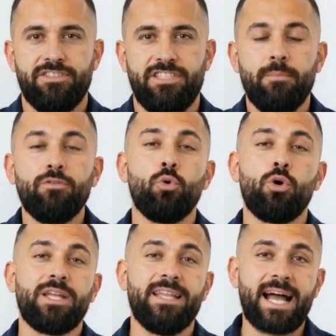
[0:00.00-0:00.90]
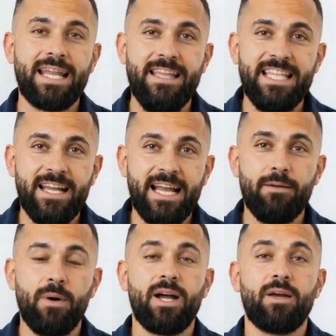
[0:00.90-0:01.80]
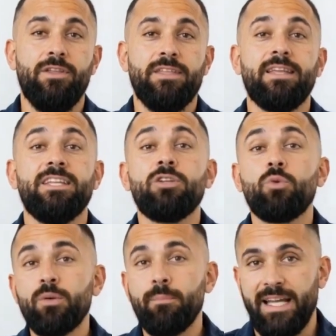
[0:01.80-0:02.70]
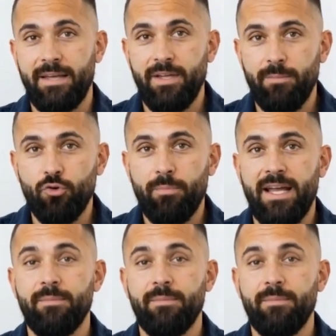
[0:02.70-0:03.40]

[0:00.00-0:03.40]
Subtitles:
Step 4 is adding deadhead miles. This is where many people make